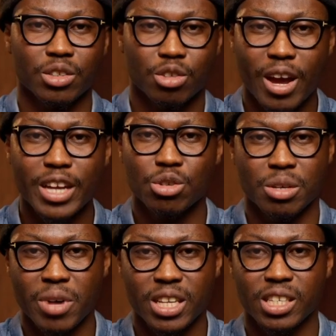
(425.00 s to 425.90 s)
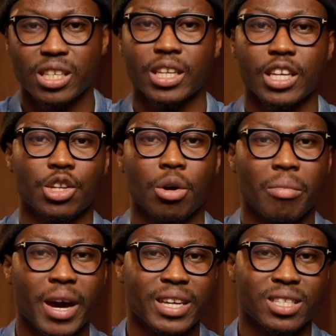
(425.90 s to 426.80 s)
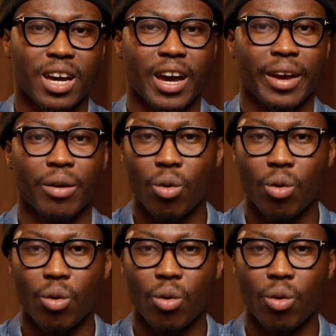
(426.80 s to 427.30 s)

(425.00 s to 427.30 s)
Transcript: Try to imagine in your mind's eye